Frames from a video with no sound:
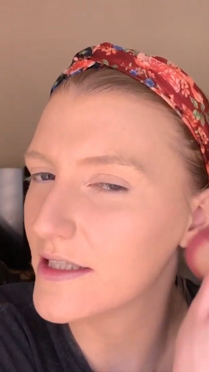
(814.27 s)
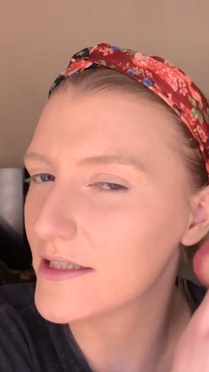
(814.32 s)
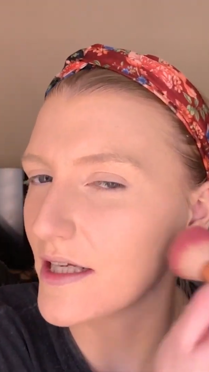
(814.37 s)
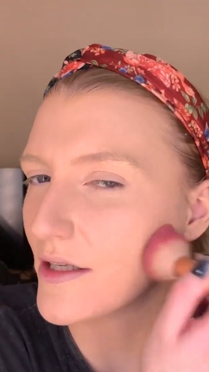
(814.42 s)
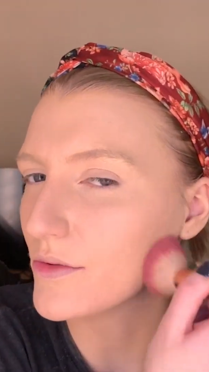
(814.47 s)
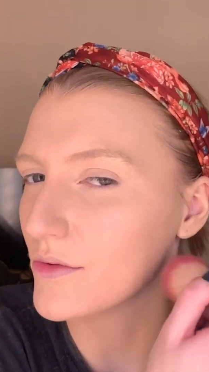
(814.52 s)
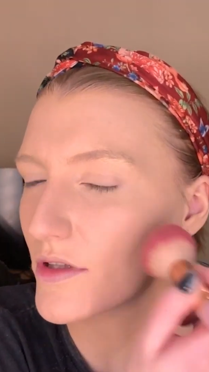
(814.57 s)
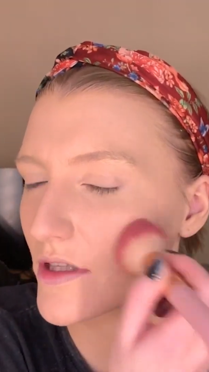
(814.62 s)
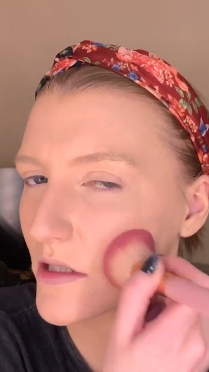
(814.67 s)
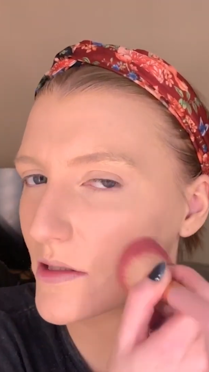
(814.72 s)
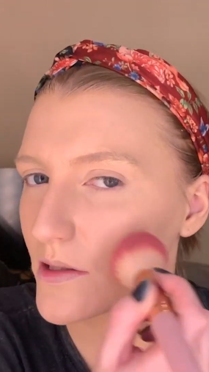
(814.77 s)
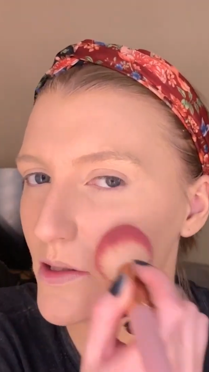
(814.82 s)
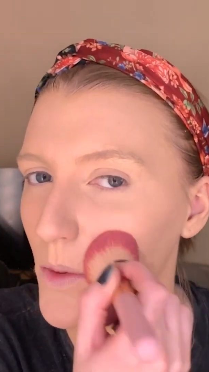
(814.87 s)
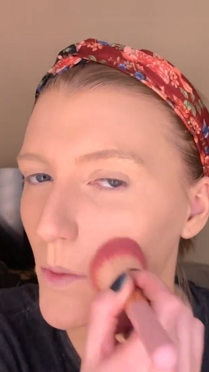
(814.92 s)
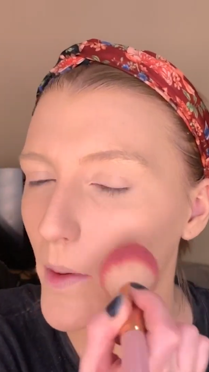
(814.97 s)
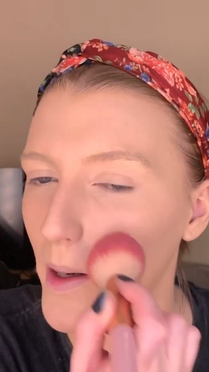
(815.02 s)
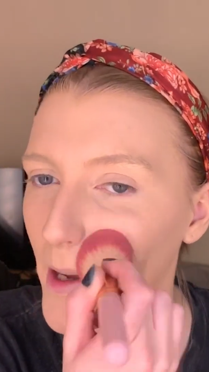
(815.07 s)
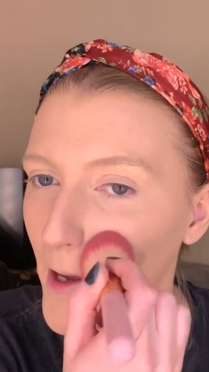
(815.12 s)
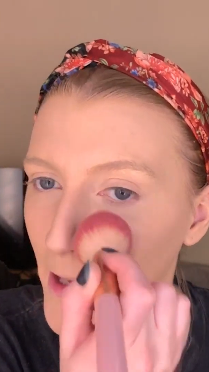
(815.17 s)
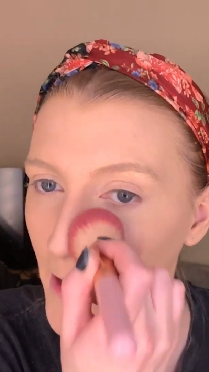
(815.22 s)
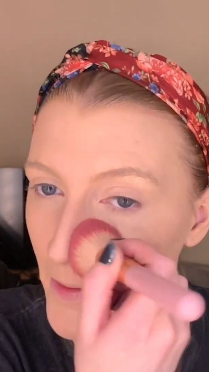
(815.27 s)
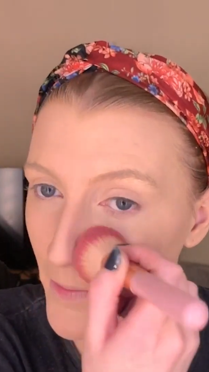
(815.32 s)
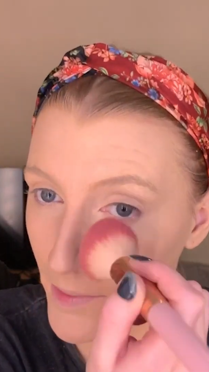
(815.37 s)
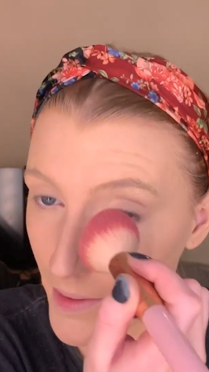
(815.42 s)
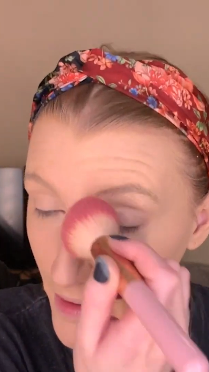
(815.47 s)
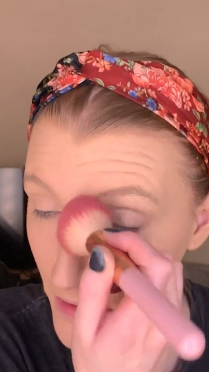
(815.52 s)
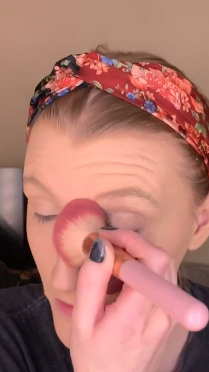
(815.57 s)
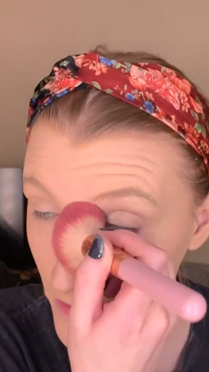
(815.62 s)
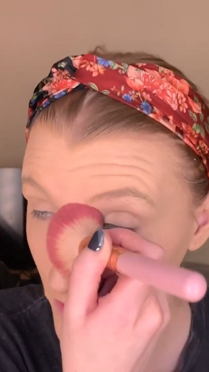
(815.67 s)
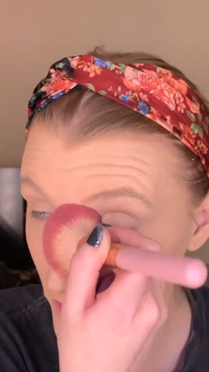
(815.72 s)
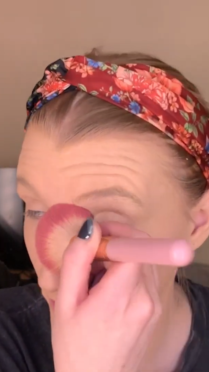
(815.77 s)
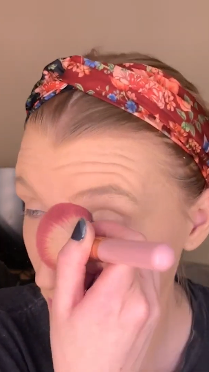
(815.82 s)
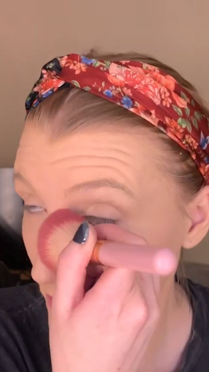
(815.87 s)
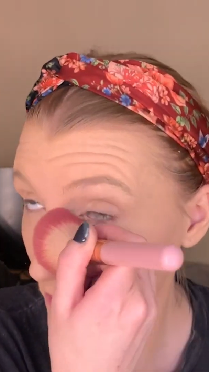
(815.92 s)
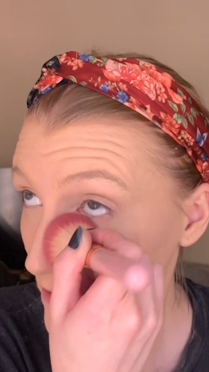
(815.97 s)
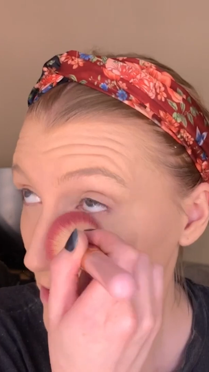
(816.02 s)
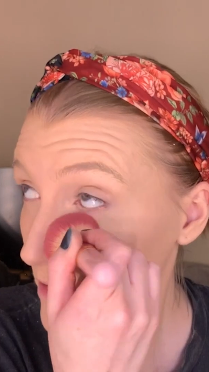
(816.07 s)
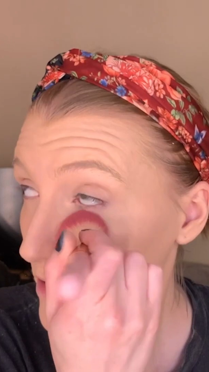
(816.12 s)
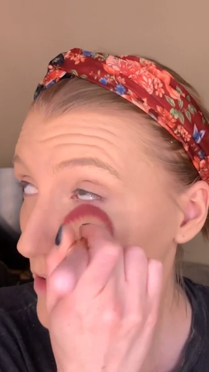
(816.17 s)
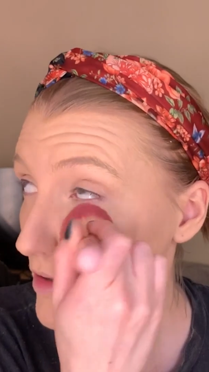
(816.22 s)
I don't think it's going anywhere
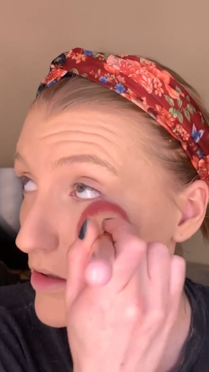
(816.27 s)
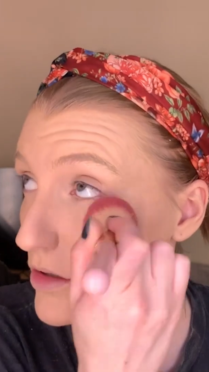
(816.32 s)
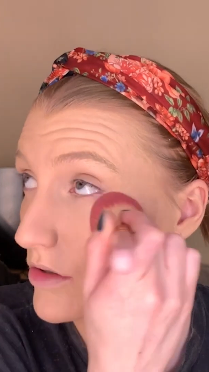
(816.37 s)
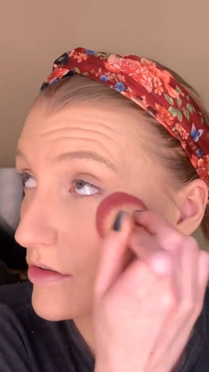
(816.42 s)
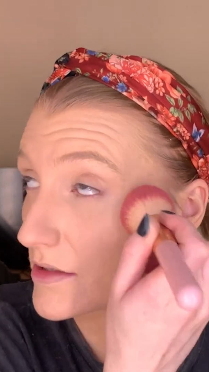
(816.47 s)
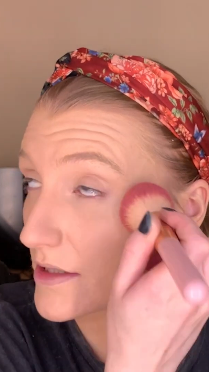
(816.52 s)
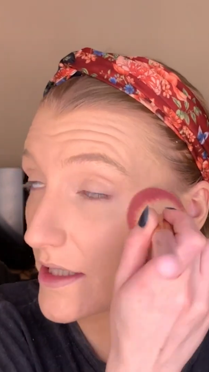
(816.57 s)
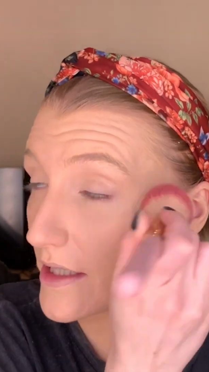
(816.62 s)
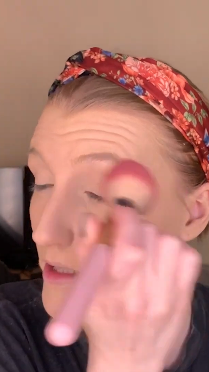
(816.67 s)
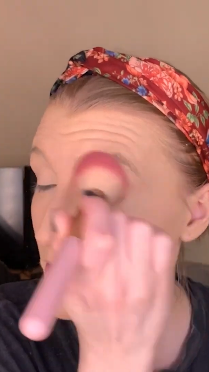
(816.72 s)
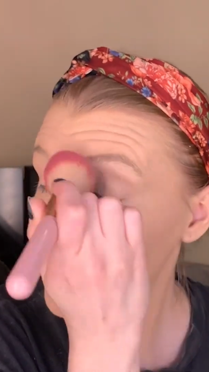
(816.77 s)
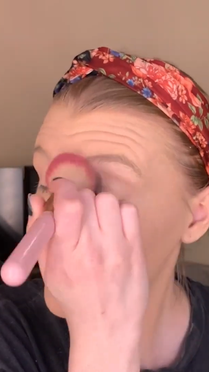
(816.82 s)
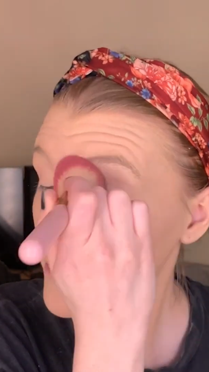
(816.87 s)
all day.